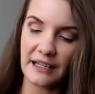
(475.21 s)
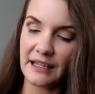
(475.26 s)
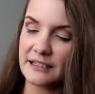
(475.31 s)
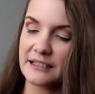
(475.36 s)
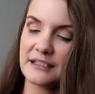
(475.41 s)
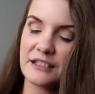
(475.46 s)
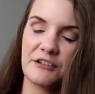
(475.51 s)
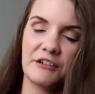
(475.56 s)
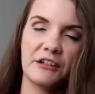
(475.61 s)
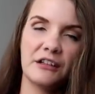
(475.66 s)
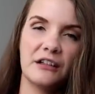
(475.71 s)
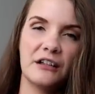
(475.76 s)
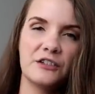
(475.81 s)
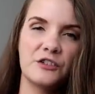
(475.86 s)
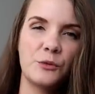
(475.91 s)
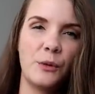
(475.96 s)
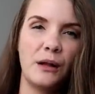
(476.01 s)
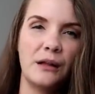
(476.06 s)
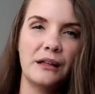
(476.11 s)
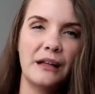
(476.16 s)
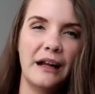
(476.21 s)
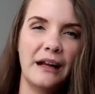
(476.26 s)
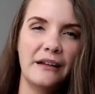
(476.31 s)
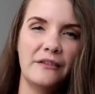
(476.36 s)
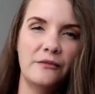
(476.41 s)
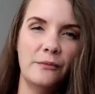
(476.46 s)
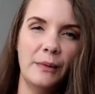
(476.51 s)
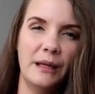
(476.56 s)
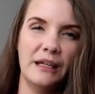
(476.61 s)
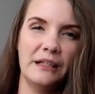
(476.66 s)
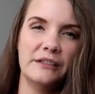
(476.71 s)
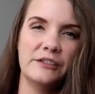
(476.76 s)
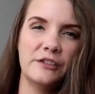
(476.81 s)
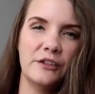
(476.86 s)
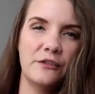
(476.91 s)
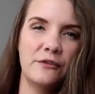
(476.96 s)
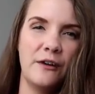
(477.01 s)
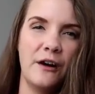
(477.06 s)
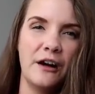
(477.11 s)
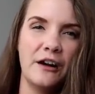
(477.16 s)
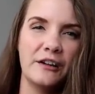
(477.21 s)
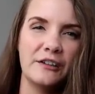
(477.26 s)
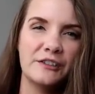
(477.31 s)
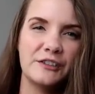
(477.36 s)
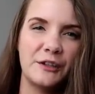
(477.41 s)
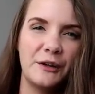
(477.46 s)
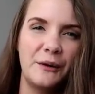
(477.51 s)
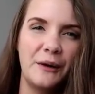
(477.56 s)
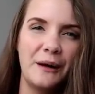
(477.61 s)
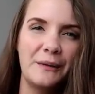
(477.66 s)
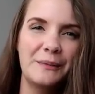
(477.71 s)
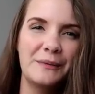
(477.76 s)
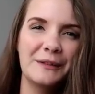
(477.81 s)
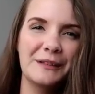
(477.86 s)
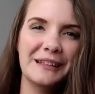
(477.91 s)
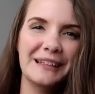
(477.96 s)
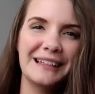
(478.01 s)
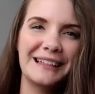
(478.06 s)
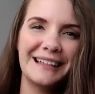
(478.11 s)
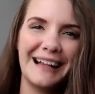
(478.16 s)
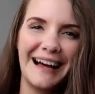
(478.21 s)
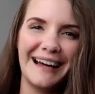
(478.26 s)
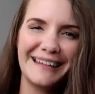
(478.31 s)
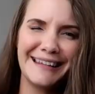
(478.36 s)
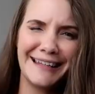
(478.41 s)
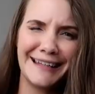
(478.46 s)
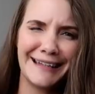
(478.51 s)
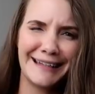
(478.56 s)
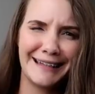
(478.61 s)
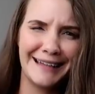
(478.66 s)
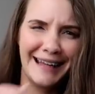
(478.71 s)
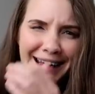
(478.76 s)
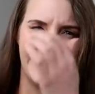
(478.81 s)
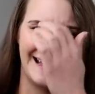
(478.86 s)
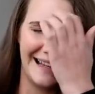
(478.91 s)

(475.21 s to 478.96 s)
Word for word: Necessary Clutch Wallet I have made so far, so I'm really glad that I,